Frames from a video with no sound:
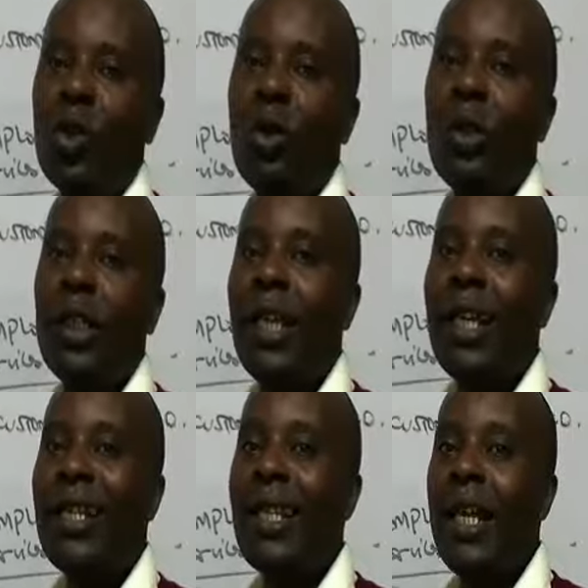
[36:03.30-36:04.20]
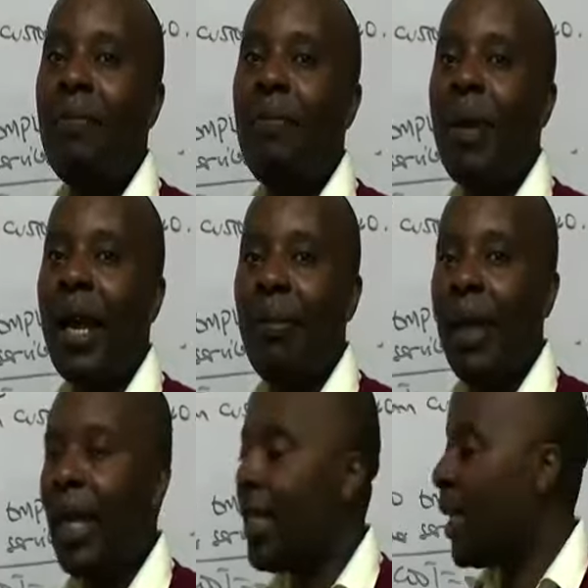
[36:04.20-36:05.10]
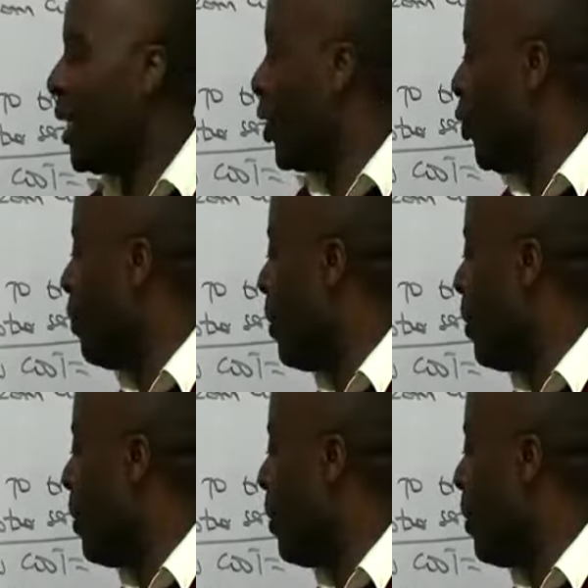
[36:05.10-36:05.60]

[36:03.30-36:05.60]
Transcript: told that there is an impairment, you